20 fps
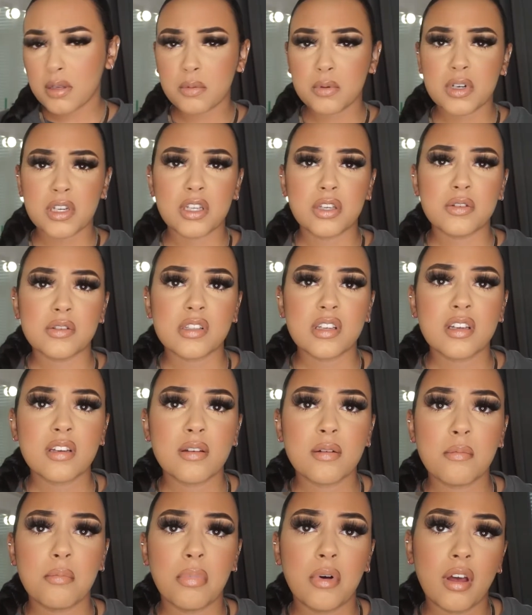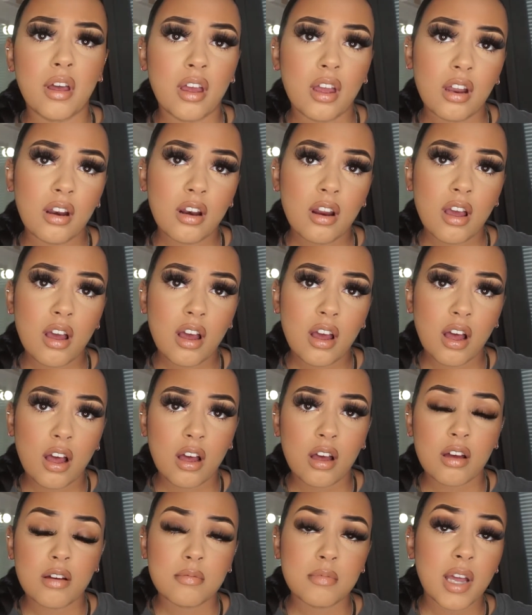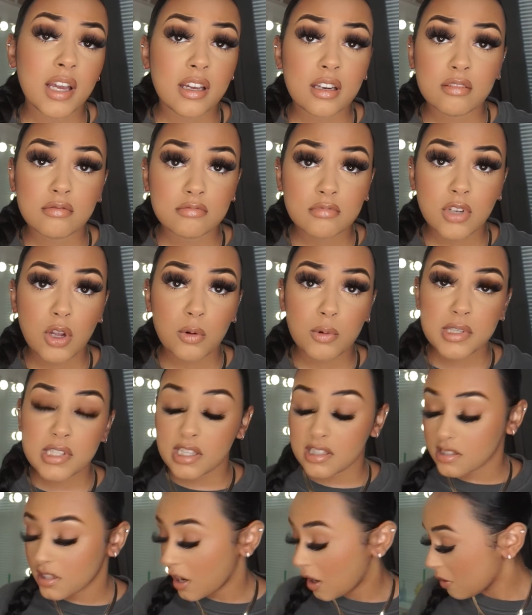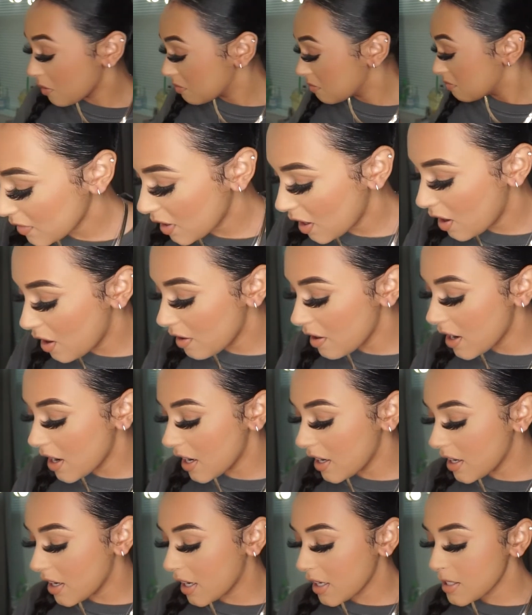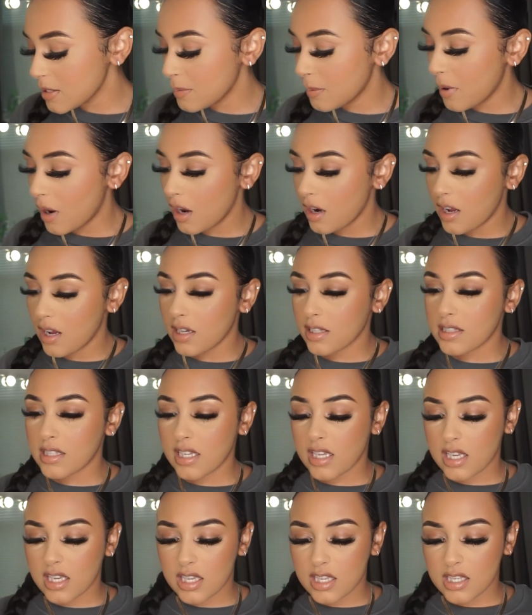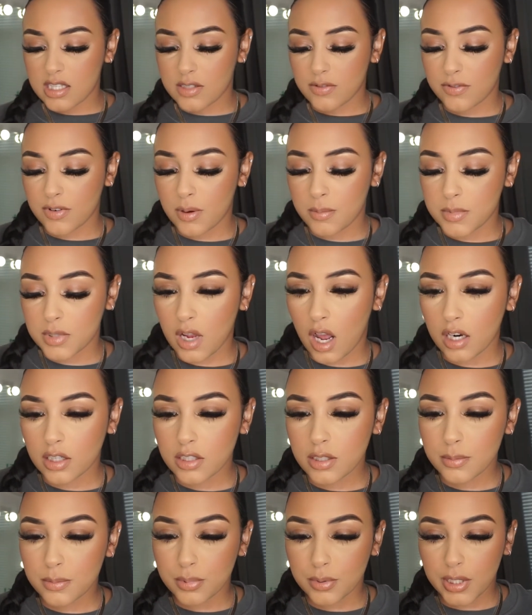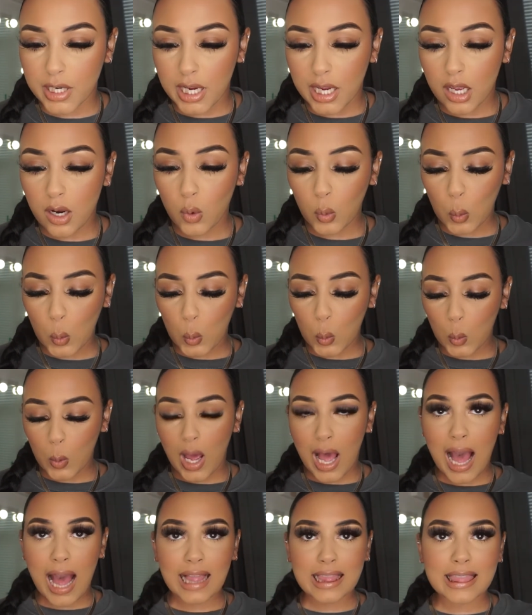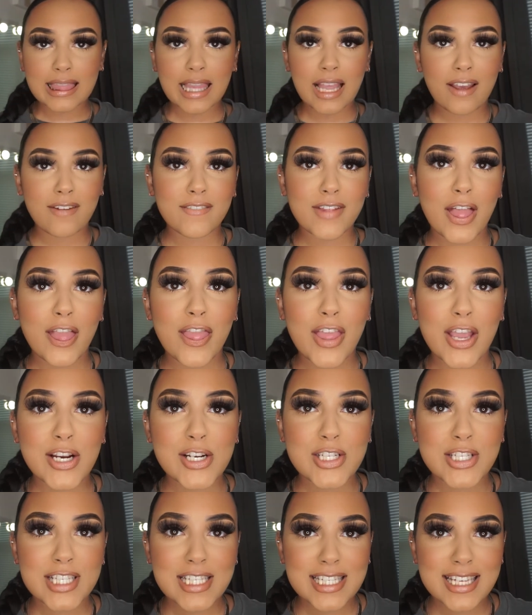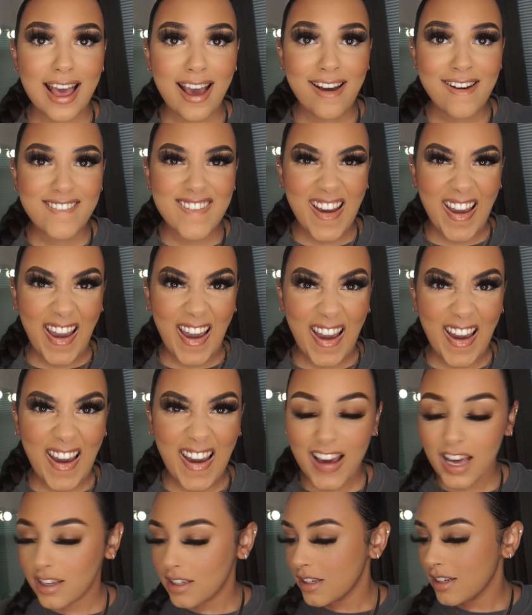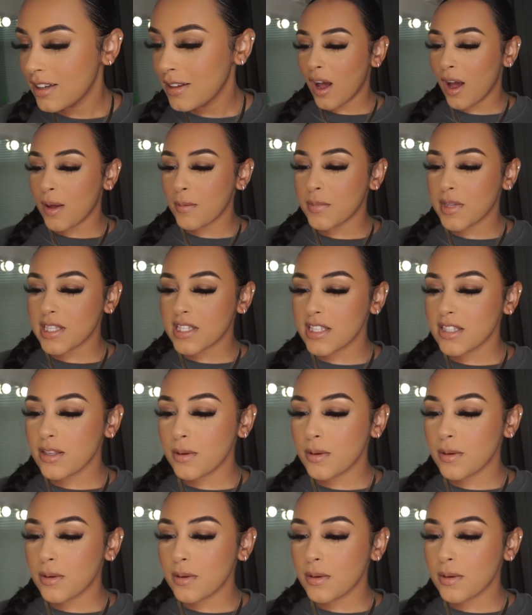wouldn't use it, but I can always test it out. All right, next product is from Dr. Brandt. Ooh, I love this.